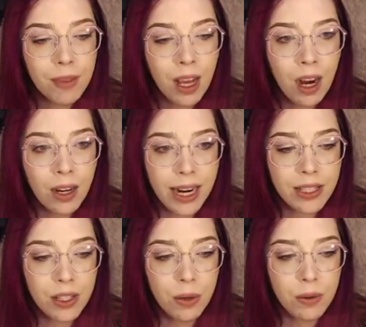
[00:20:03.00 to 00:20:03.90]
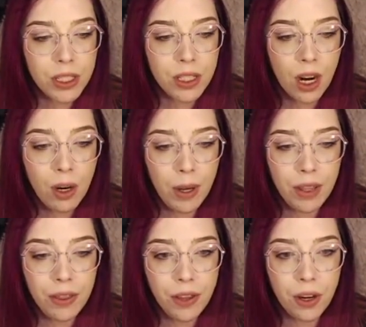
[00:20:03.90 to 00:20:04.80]
All right, so to start with,
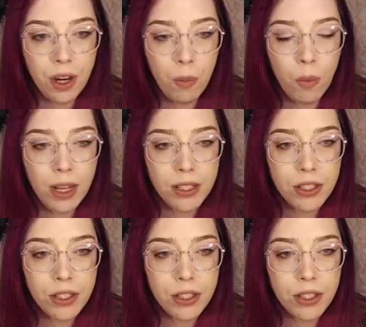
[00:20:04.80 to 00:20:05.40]
you're going to want